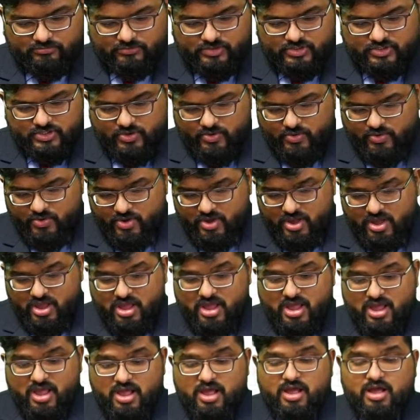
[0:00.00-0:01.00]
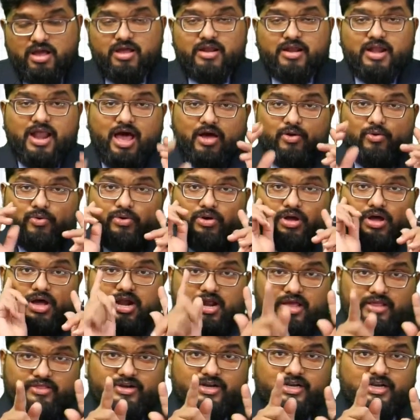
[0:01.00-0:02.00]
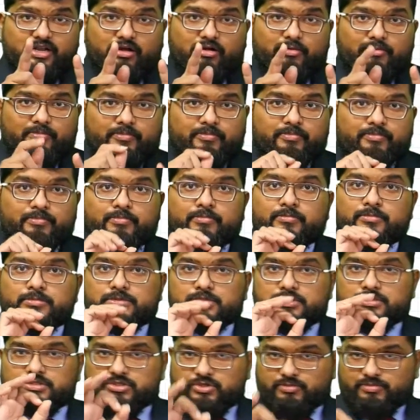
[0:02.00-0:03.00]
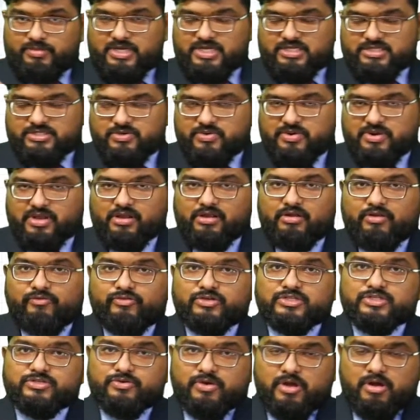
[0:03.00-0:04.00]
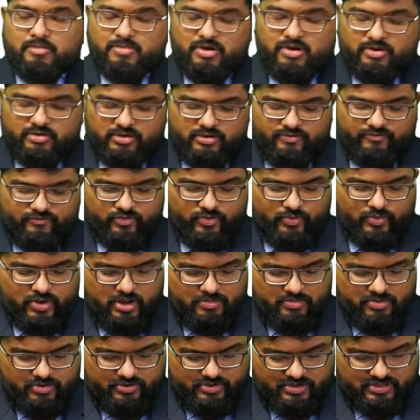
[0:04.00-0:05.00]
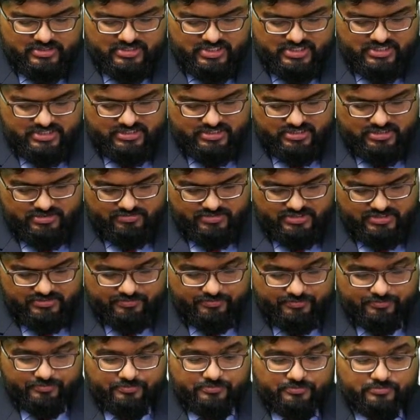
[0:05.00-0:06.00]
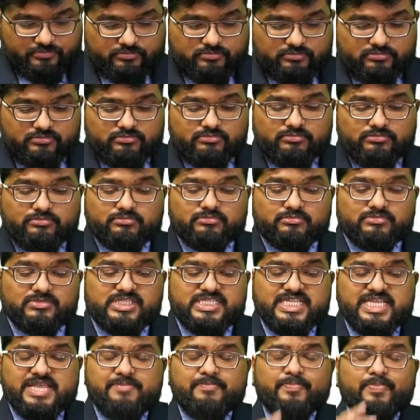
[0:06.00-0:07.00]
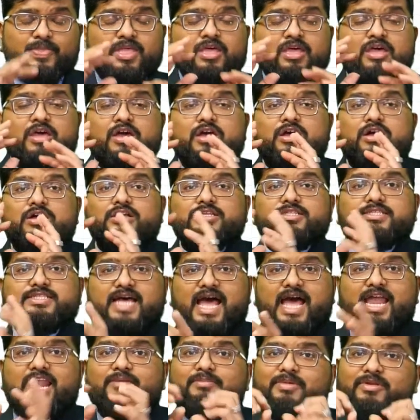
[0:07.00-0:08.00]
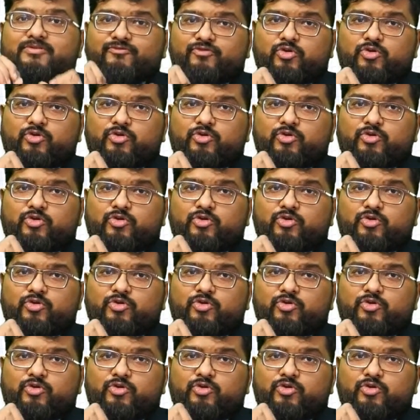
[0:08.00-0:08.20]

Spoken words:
So now another term. So please don't get confused if you come across these terms. See, xylem and